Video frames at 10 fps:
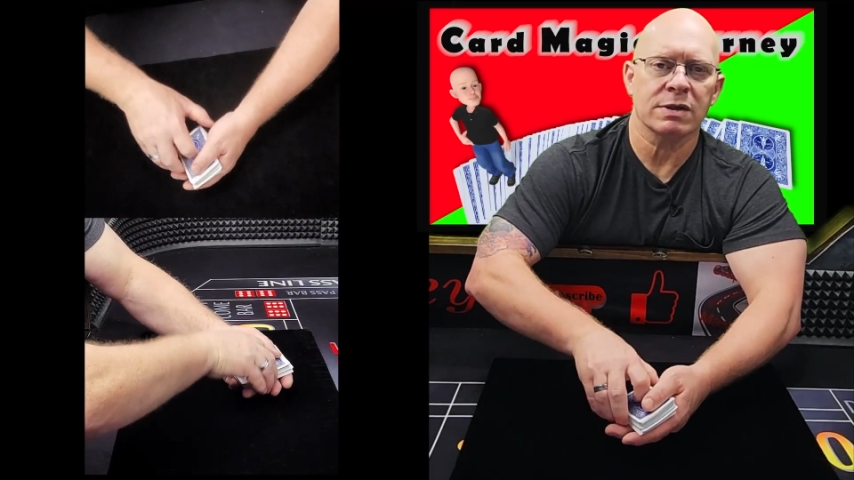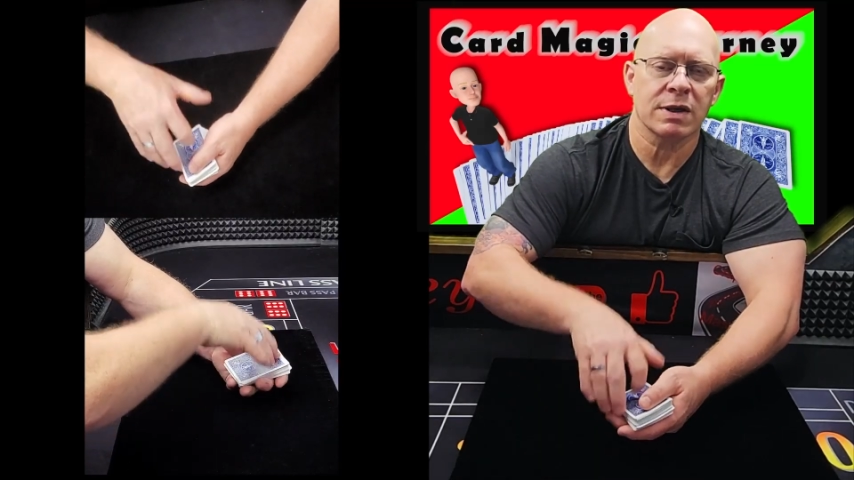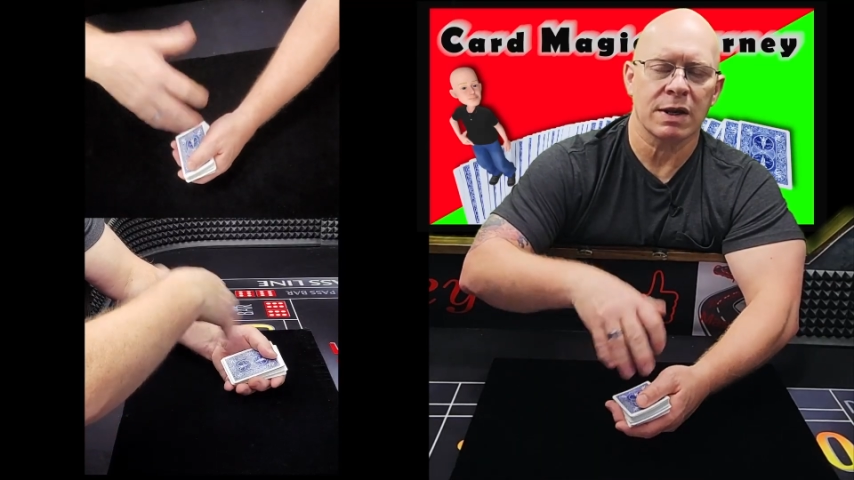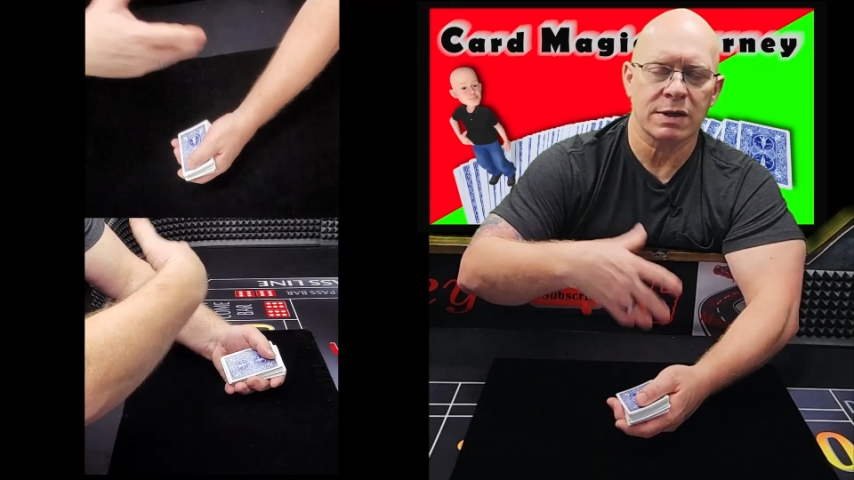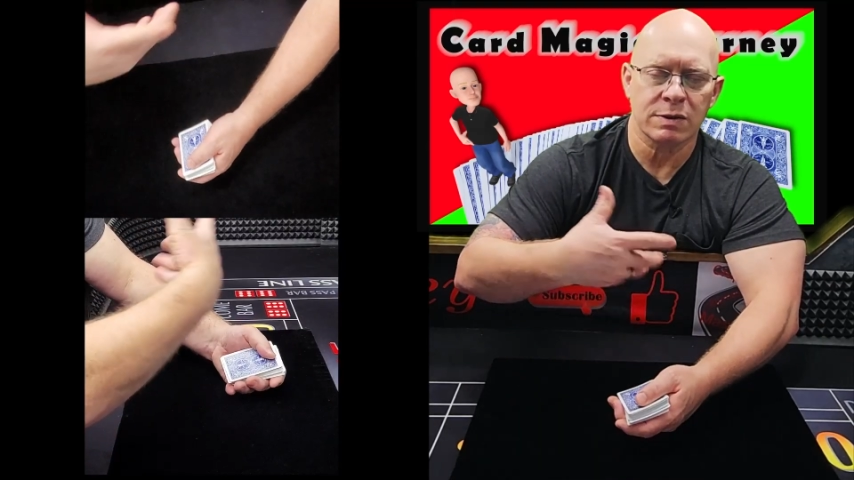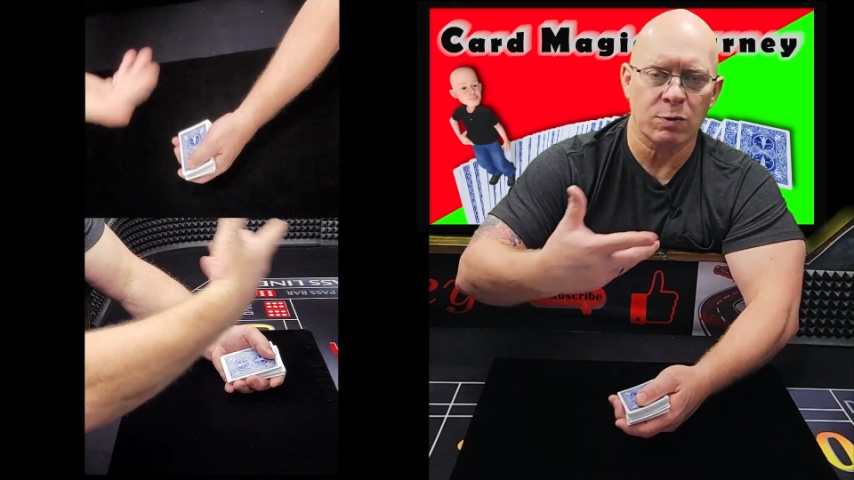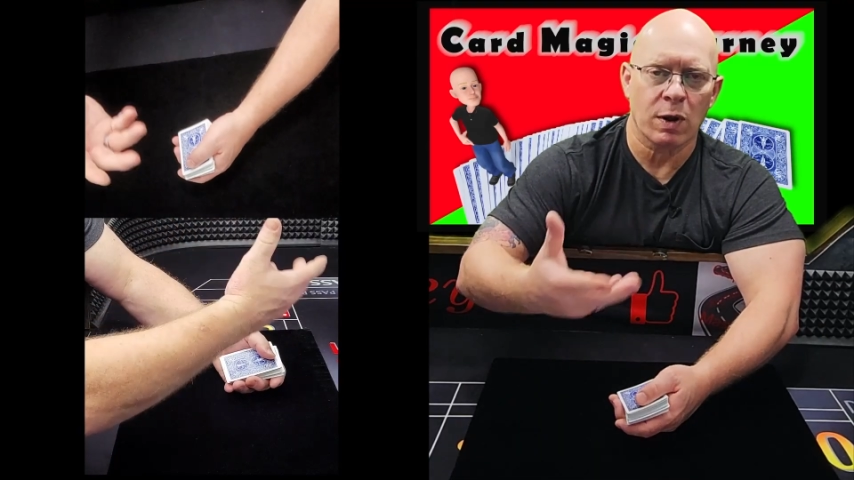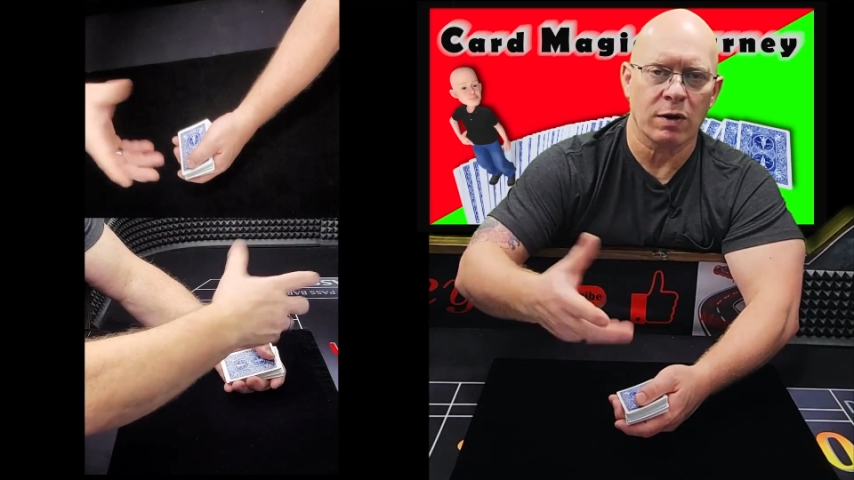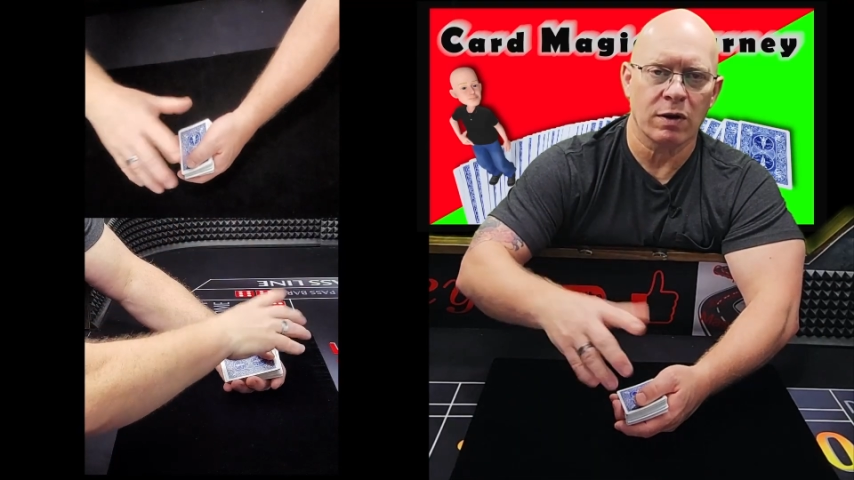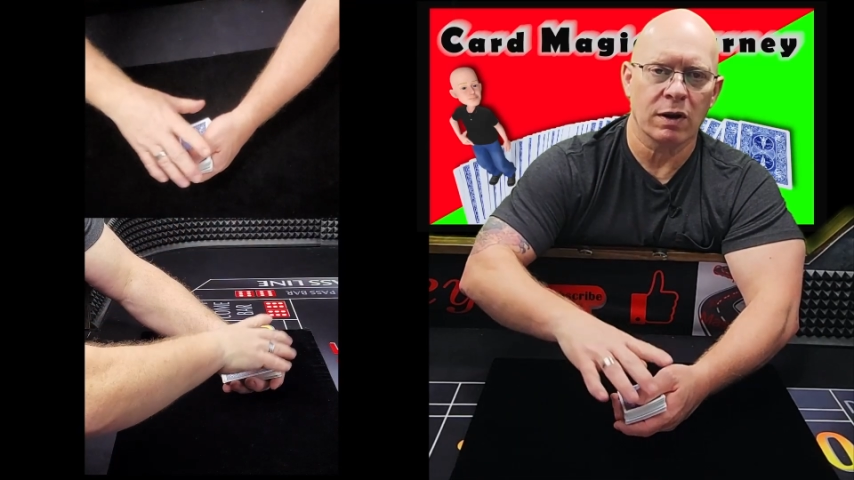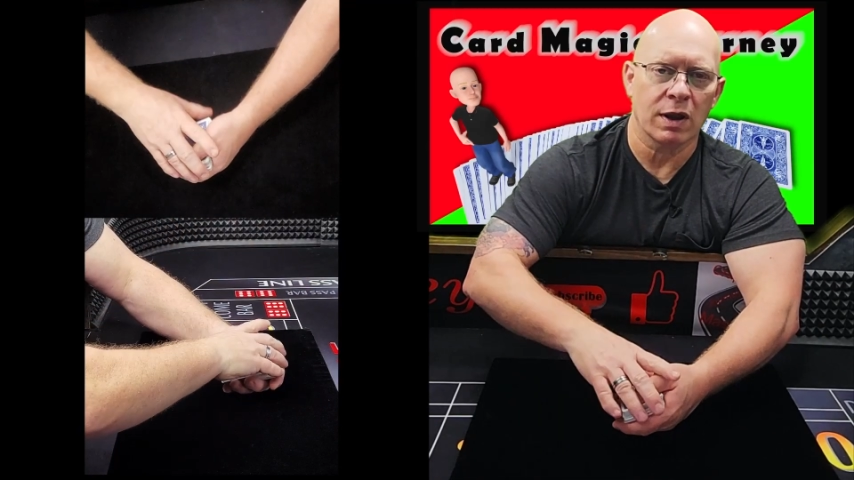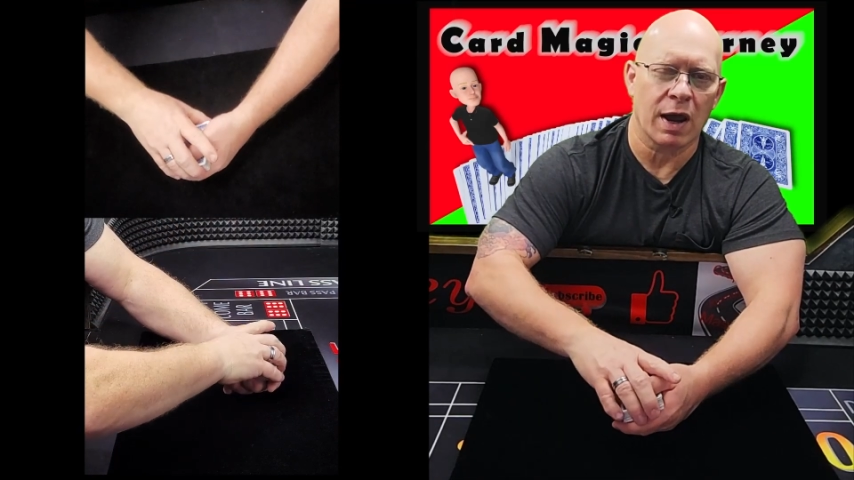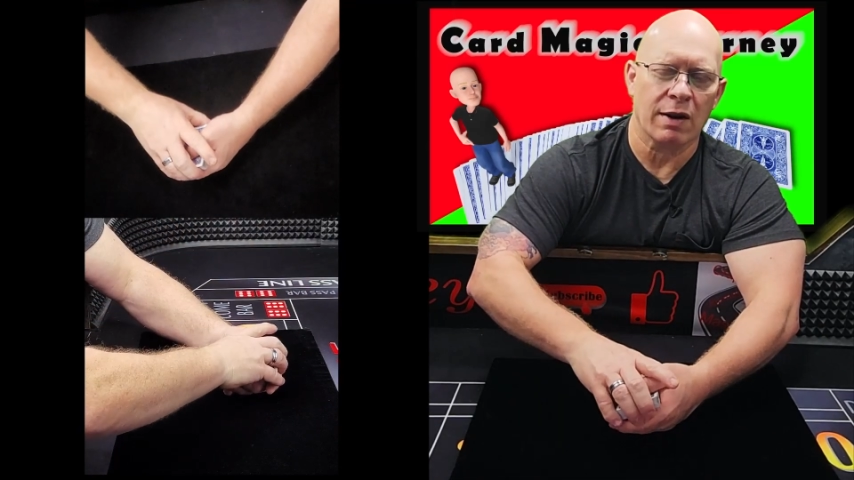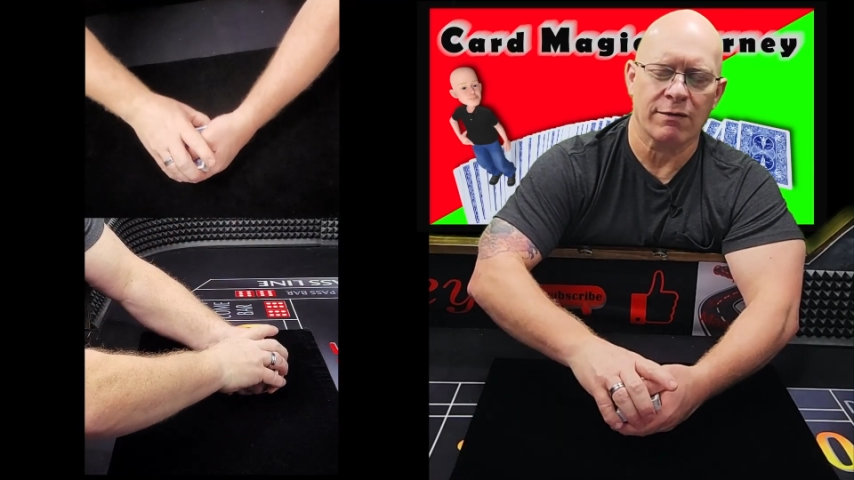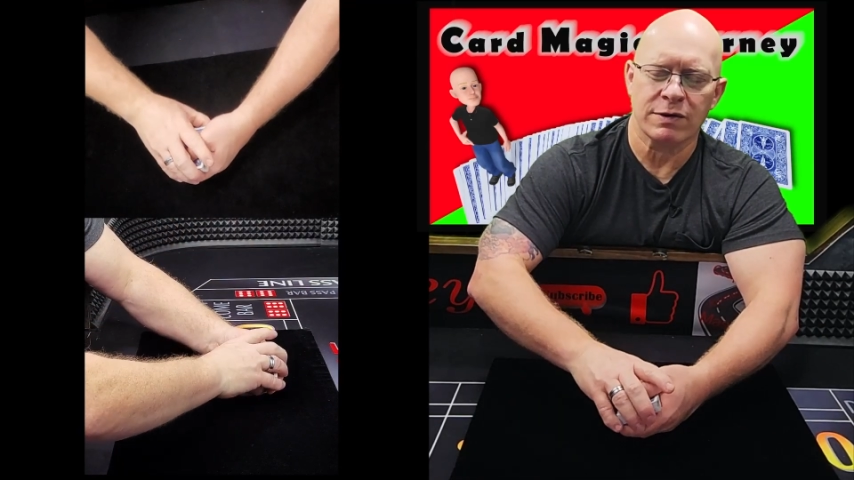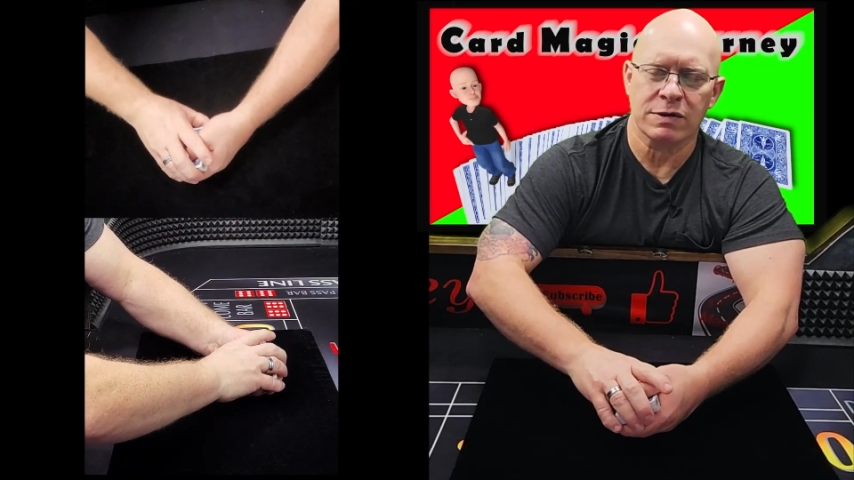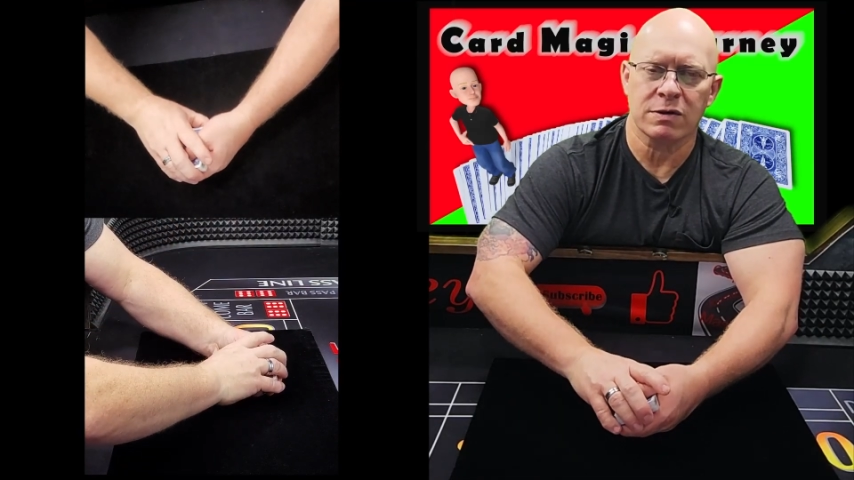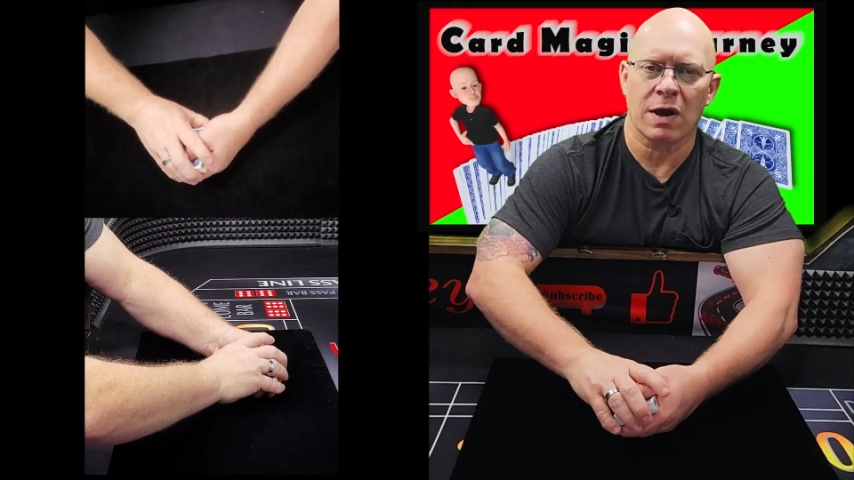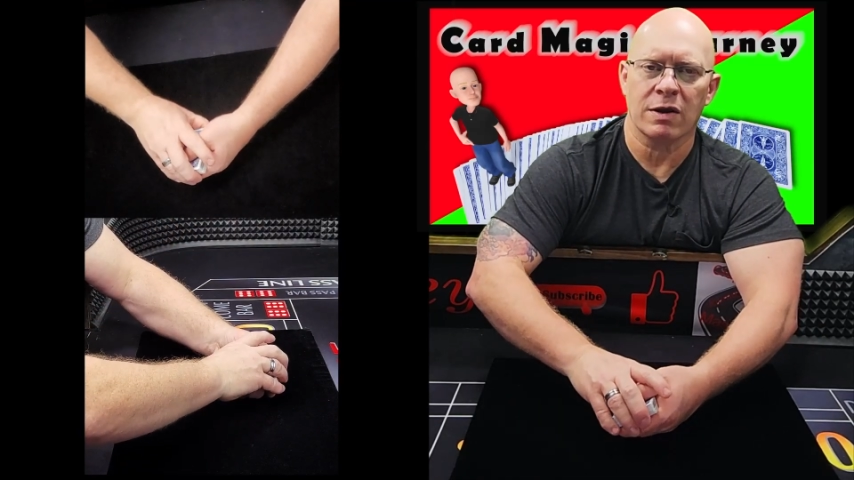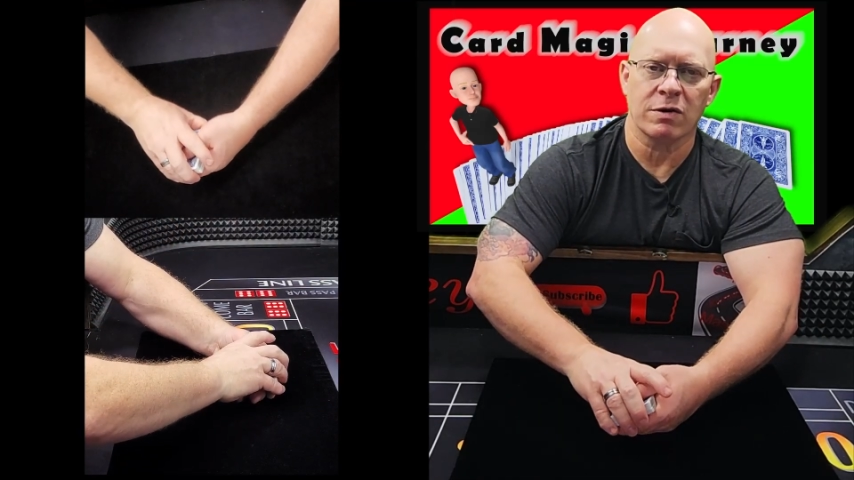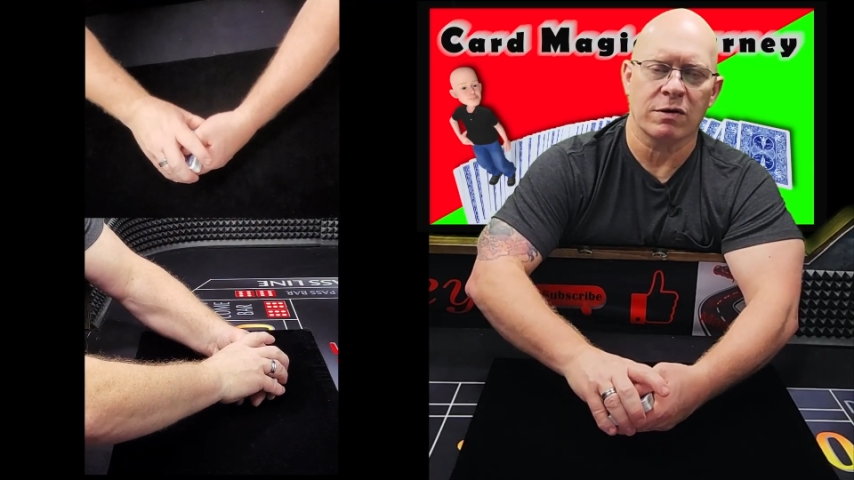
So that's one kind of slight